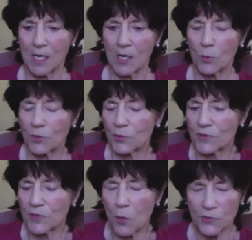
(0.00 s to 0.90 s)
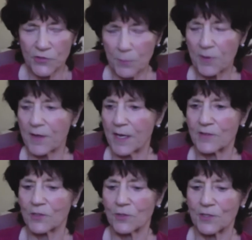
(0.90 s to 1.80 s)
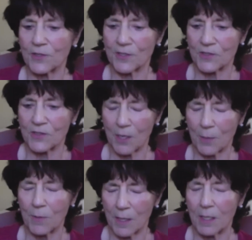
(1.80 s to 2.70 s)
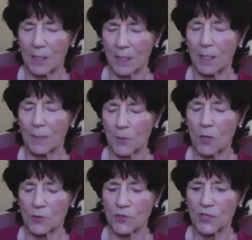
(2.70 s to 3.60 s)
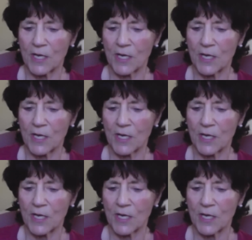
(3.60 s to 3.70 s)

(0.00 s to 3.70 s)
which was no sympathizer to this uh, uh, approach,